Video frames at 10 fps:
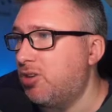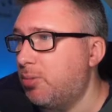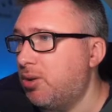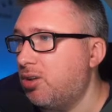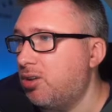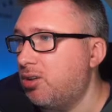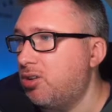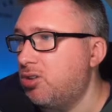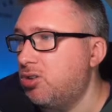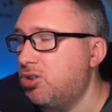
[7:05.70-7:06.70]
I'm going to
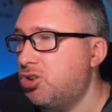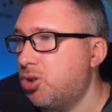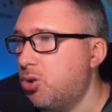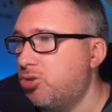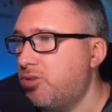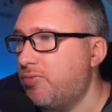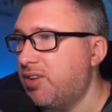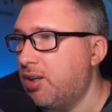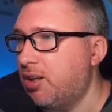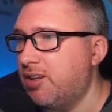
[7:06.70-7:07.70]
show you
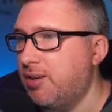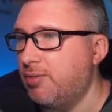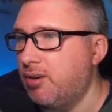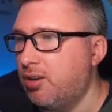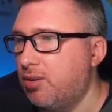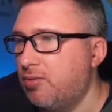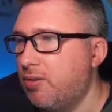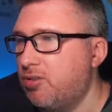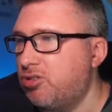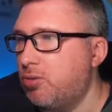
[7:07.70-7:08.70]
something different
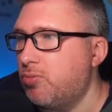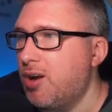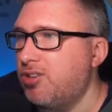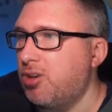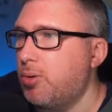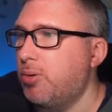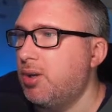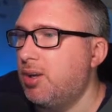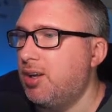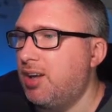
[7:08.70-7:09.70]
very soon. Right, so
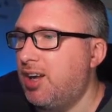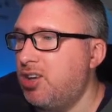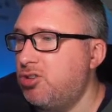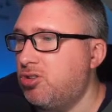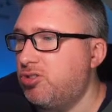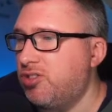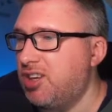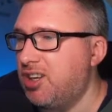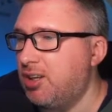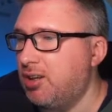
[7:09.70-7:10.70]
as you can
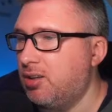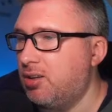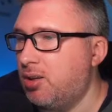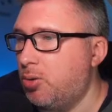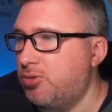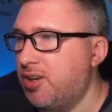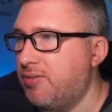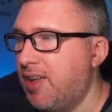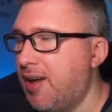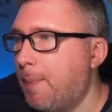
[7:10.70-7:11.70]
see, I'll
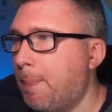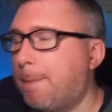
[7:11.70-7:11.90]
save that.